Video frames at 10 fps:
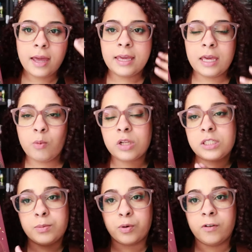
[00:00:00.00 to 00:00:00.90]
he
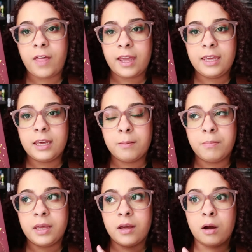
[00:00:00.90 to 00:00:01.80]
wants to prove that he can
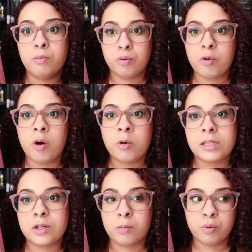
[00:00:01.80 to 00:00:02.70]
be a brujo
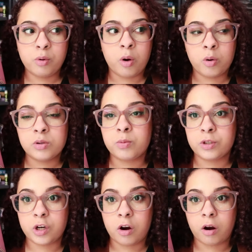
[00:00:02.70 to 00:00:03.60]
because there are brujos,
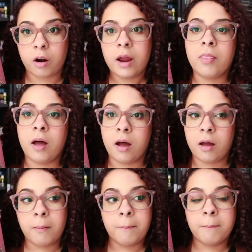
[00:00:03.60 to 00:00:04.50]
which are
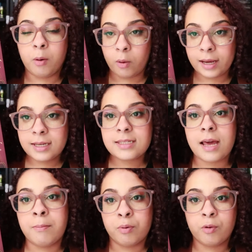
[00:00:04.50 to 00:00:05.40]
the boys,
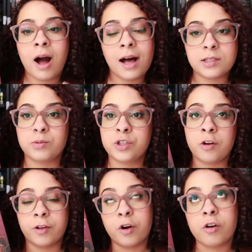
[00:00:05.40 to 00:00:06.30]
and brujas, which
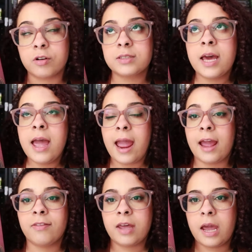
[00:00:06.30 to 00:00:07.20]
are the girls.
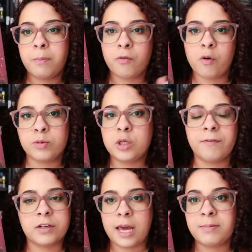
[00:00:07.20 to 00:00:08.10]
And they perform two
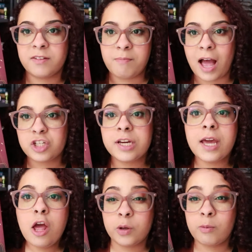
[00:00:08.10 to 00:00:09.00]
different types of
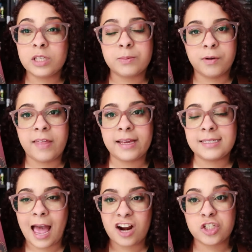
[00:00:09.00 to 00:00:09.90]
magic. So he wants to prove that
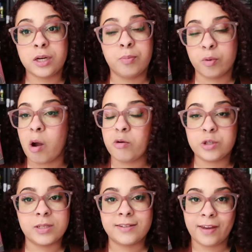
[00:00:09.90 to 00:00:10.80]
he's actually a brujo
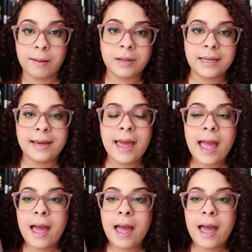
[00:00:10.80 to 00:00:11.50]
to his family